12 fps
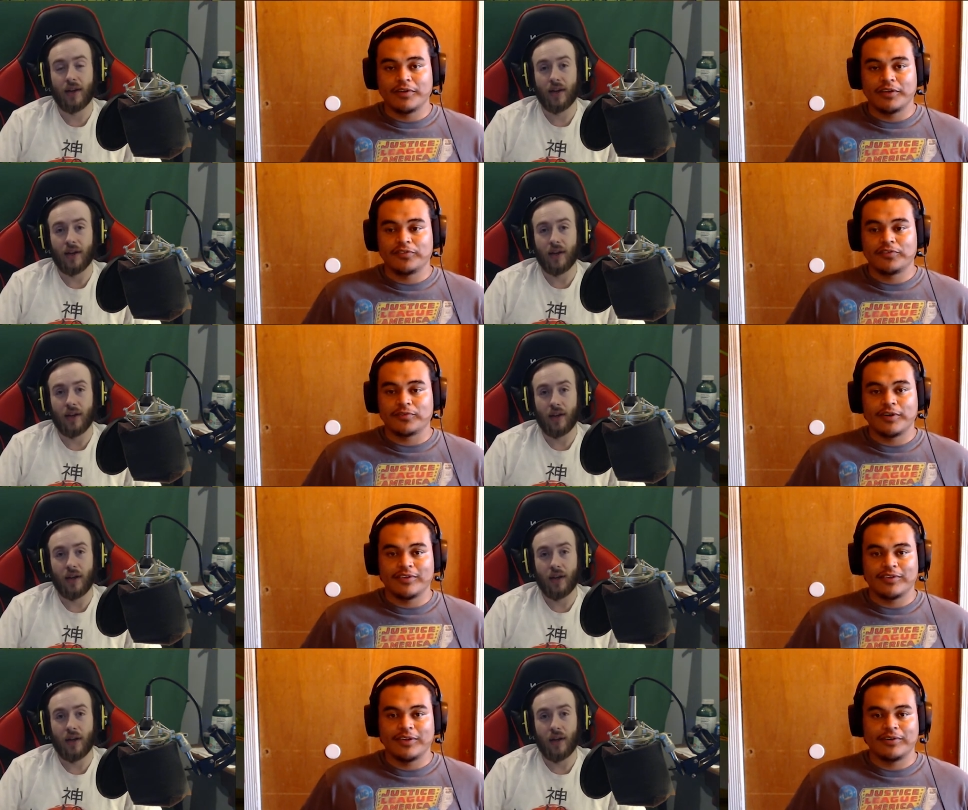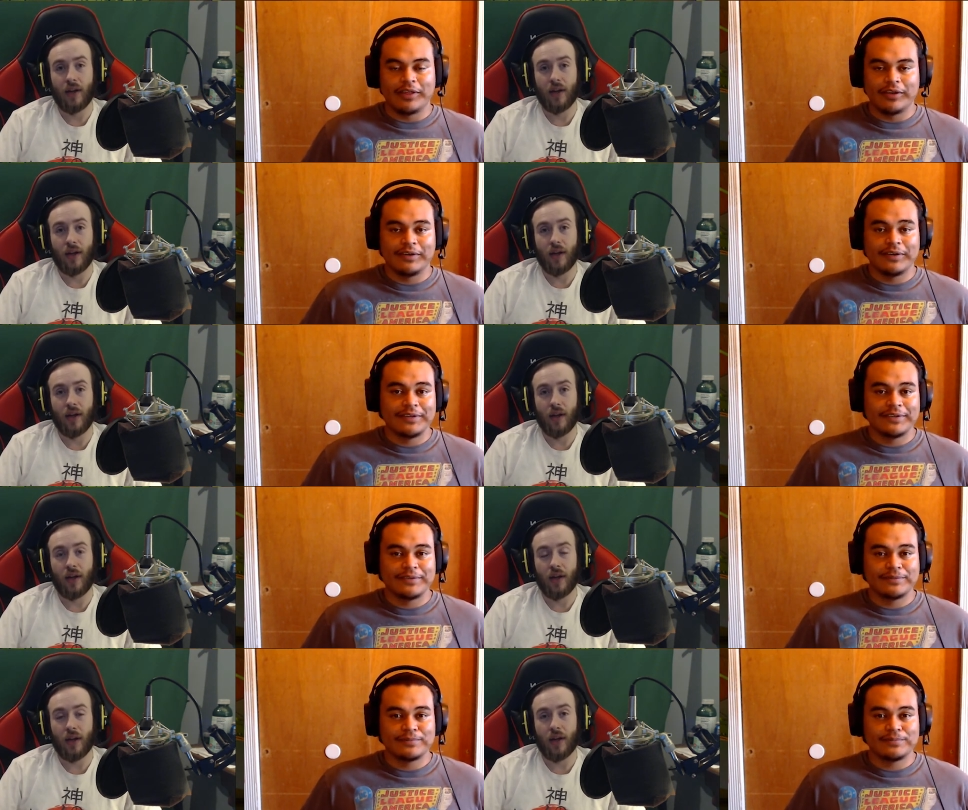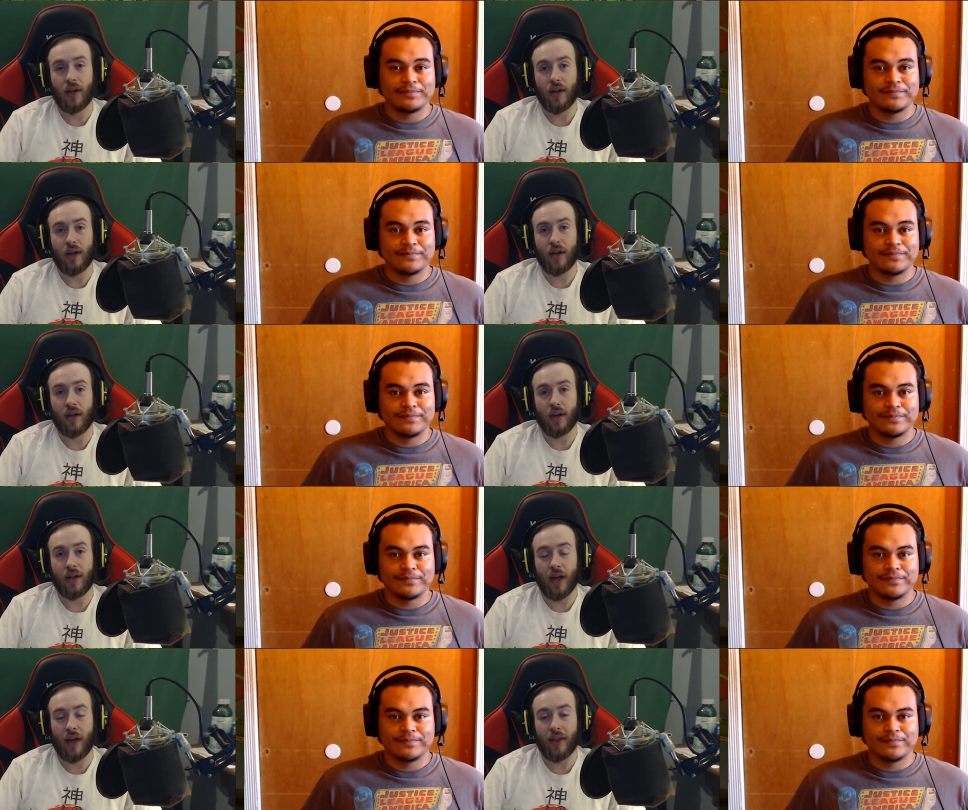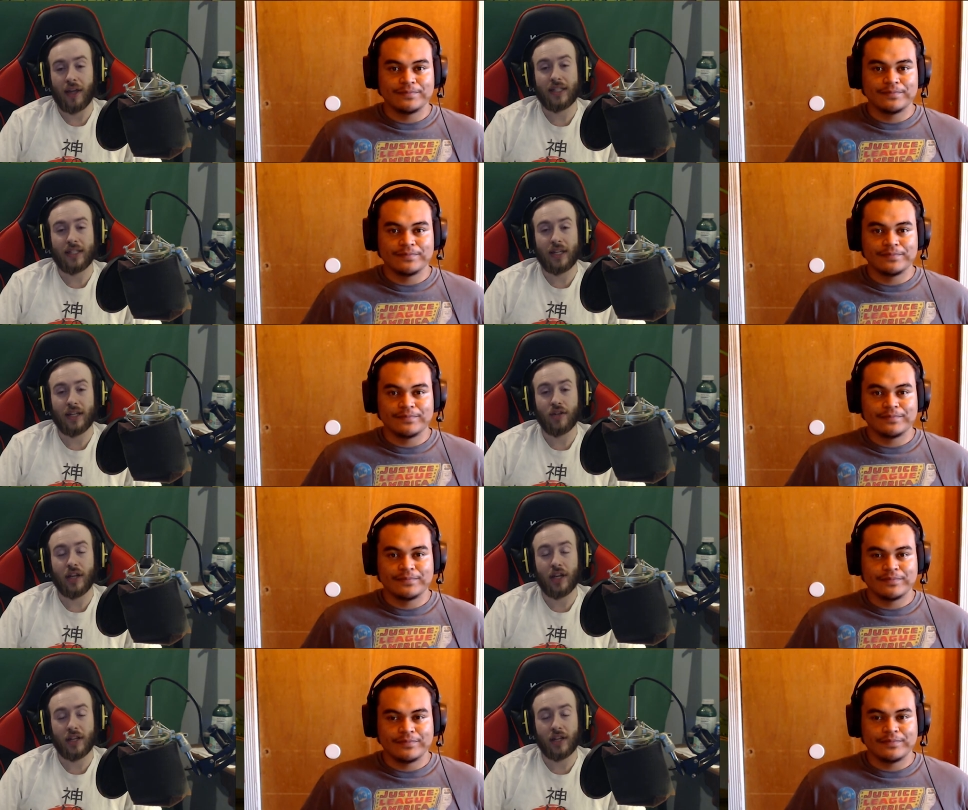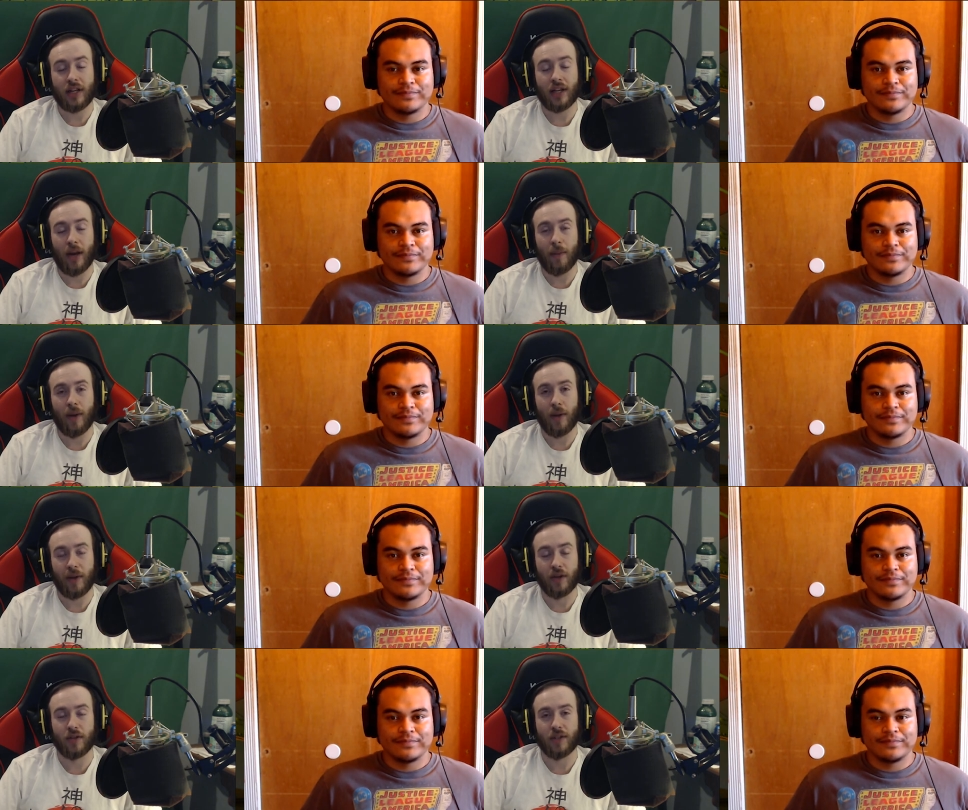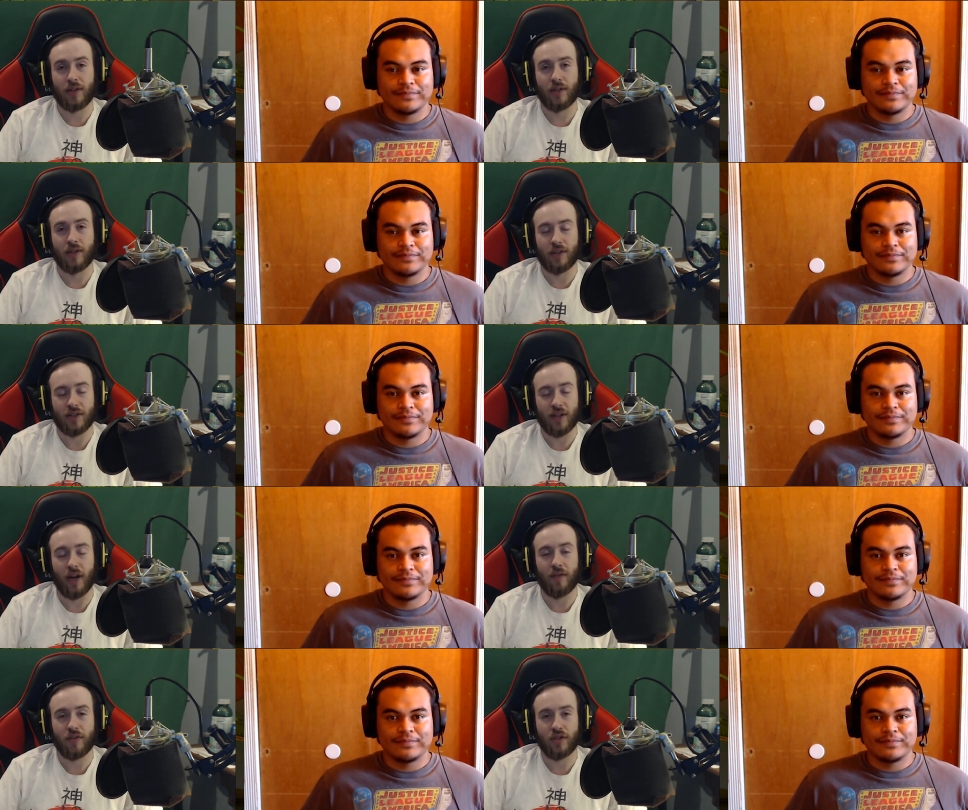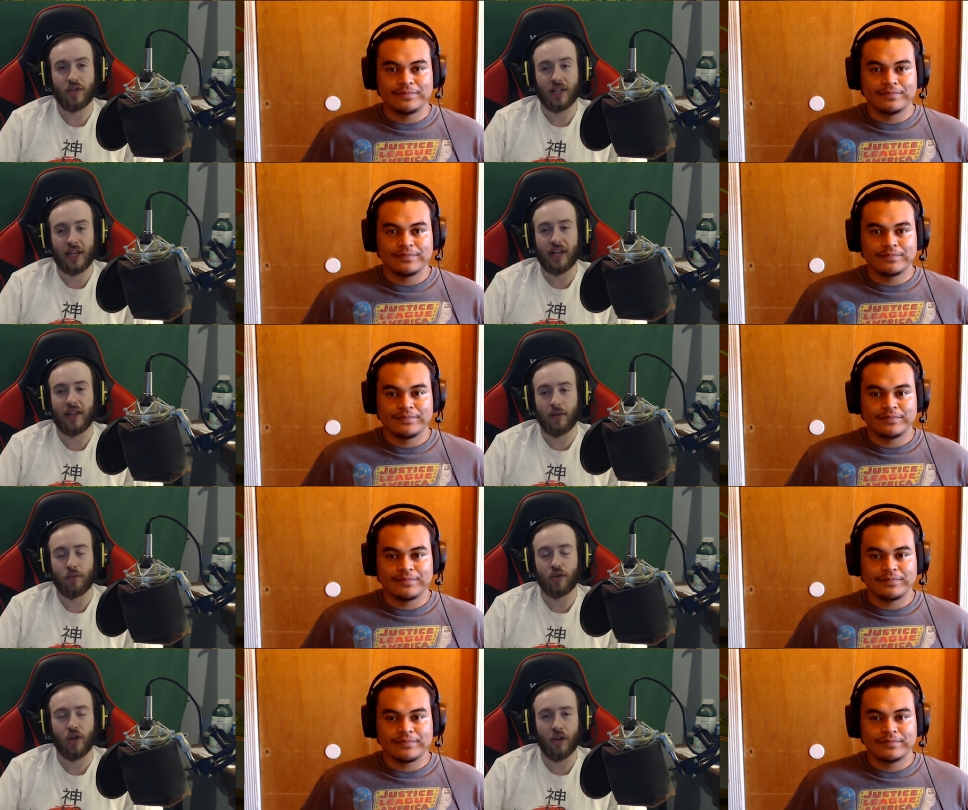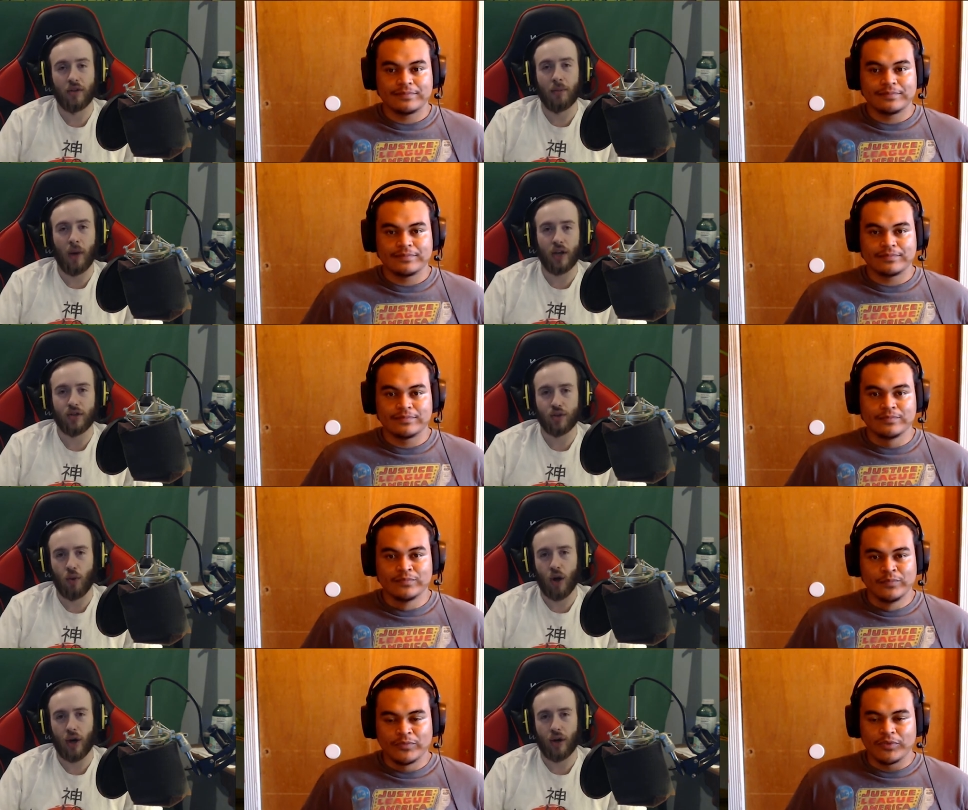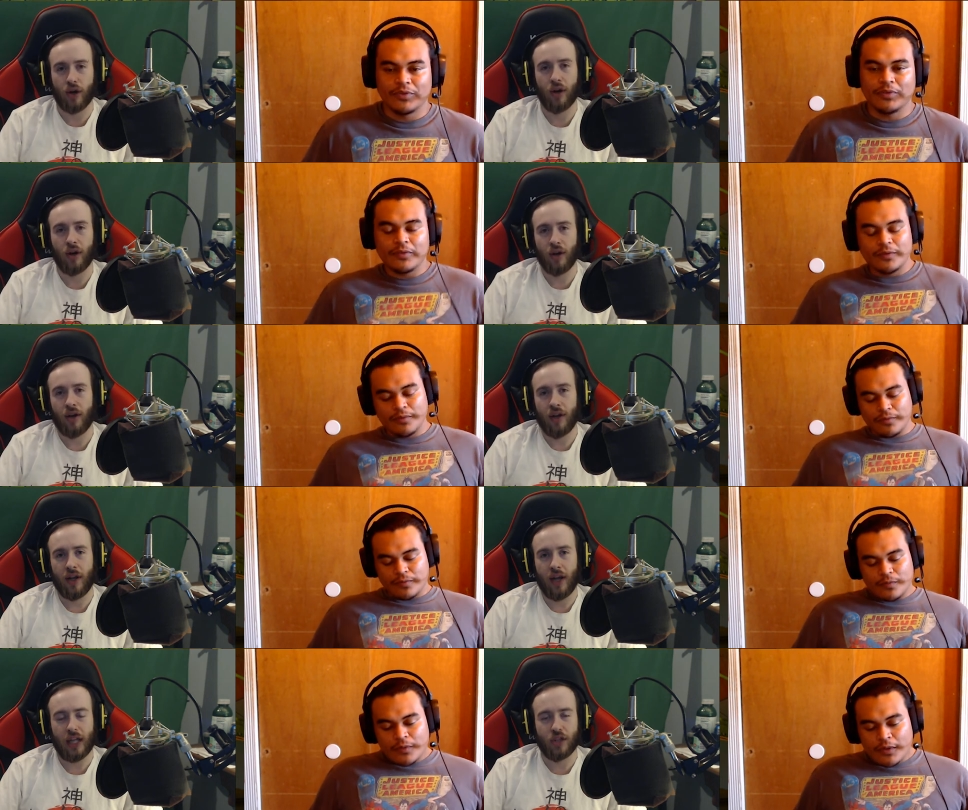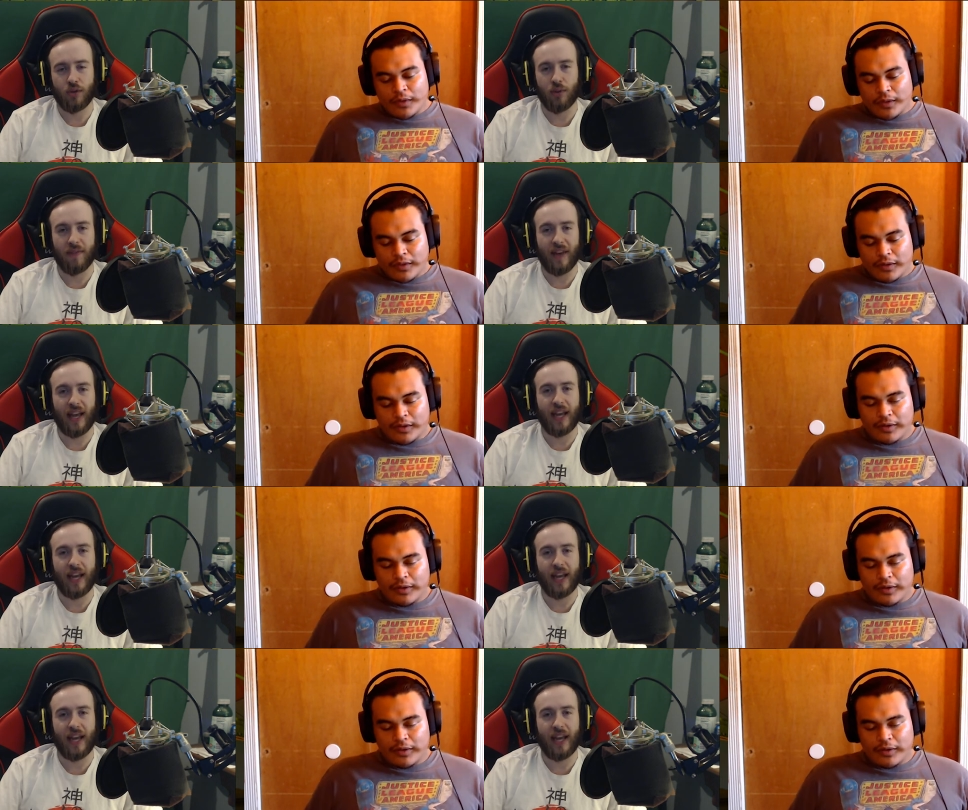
Speaker 1: freaking strong as hell then.
Speaker 2: Yeah, they did. They did climb it up hills and stuff to get them to other bodies of water you, you, and to evade.